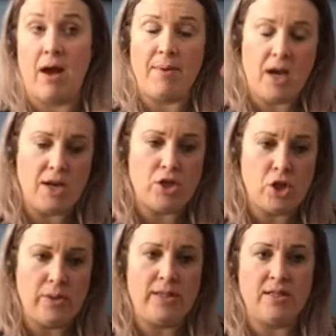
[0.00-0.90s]
I mean,
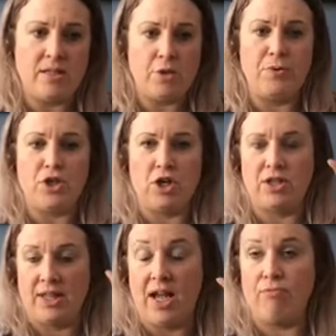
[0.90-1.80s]
doing this
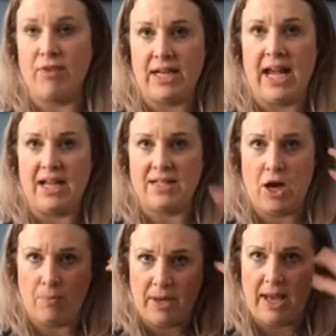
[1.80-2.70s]
supercharged thing, that really has
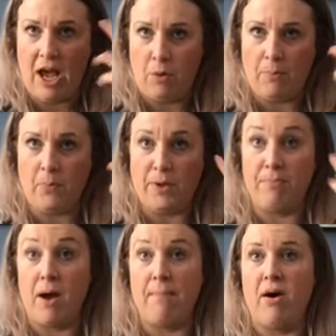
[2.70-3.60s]
helped me, help
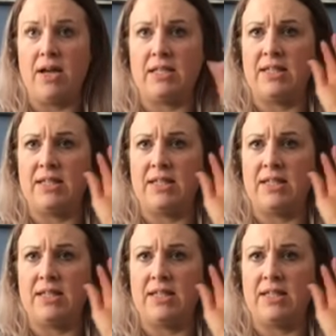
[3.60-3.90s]
with my mind.